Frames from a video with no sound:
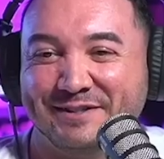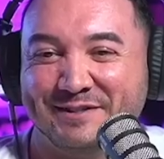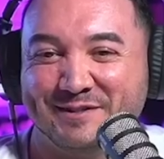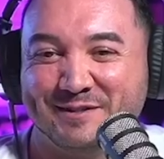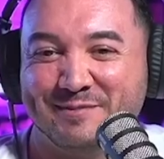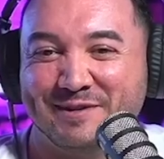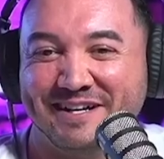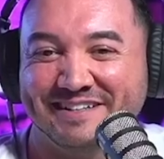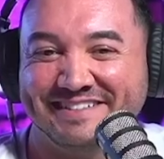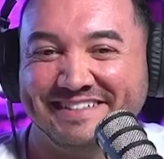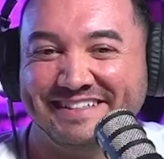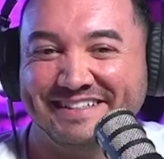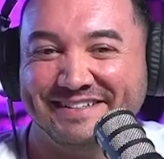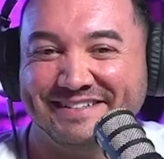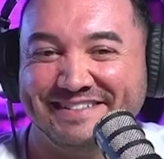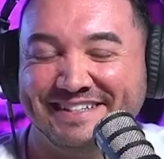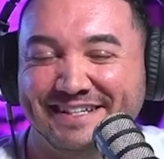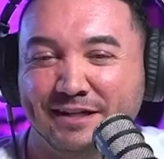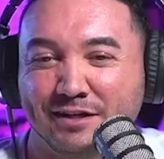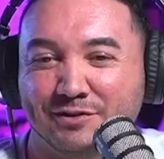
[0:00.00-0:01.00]
who's the boxing
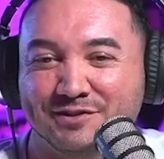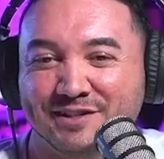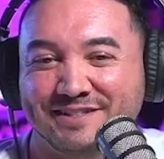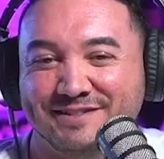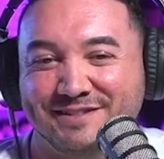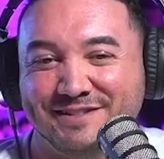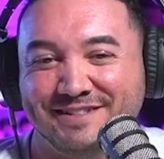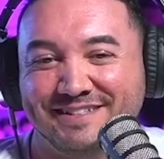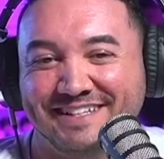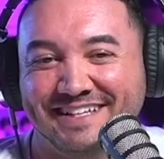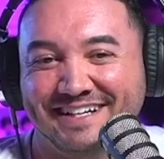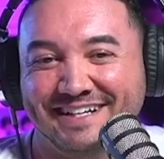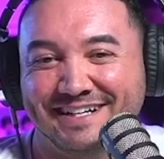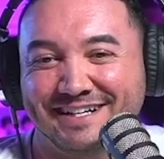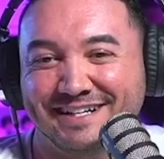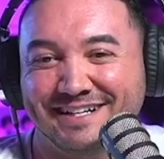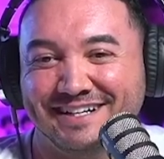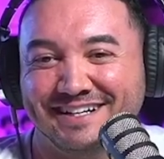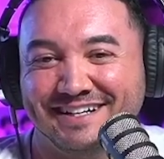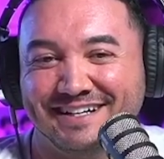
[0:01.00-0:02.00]
coach here, I was like, dude,
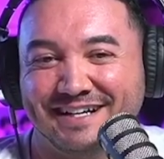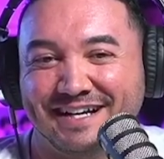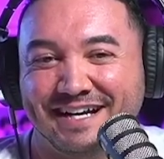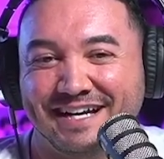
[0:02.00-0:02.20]
uh,